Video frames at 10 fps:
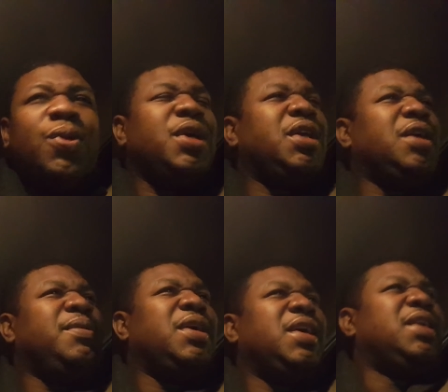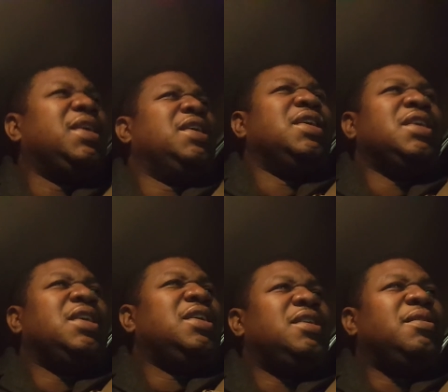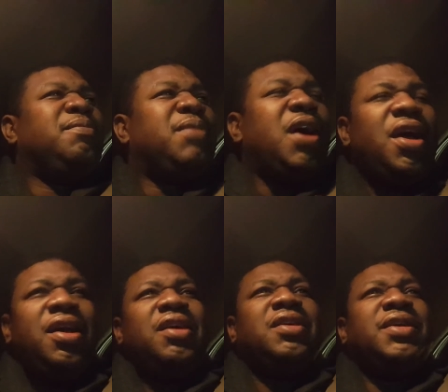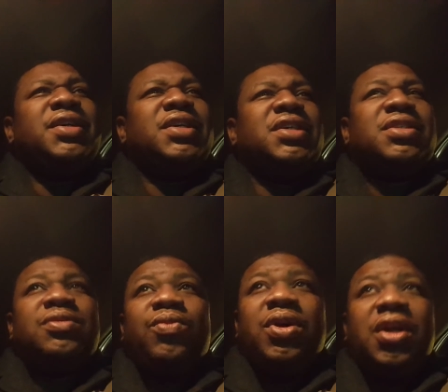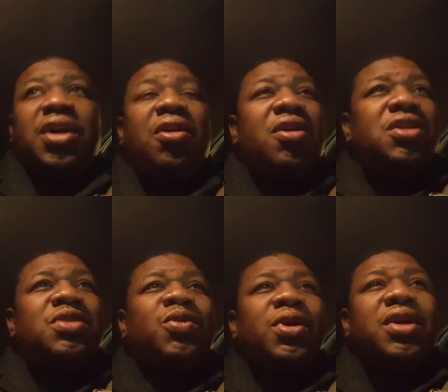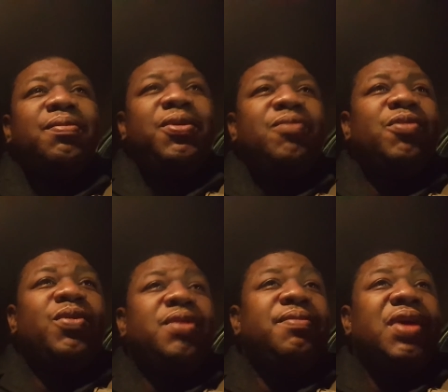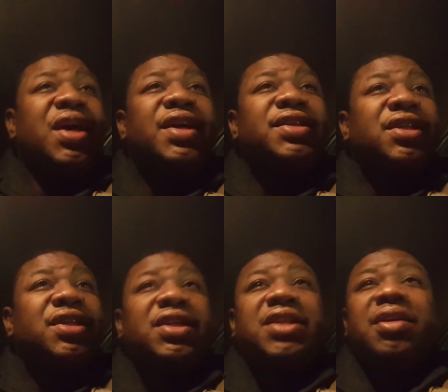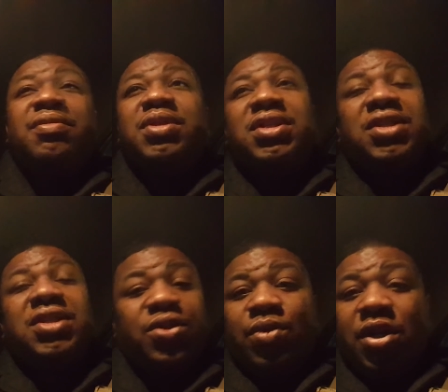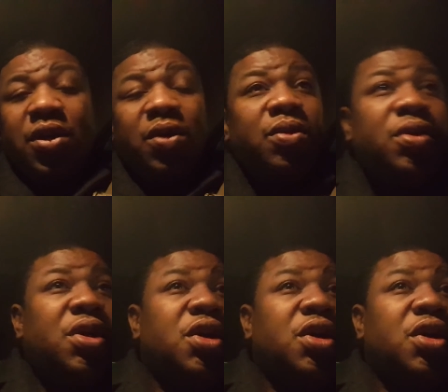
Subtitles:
And I'm like, Maya is one of the hardest working people we met. Like, they were in the studio